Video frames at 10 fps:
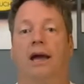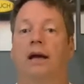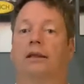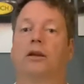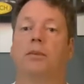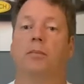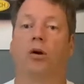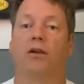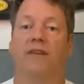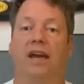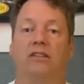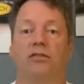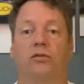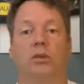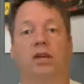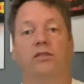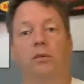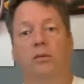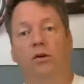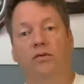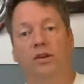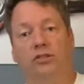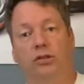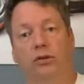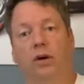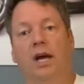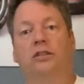A little bit more advanced are some things that we move into,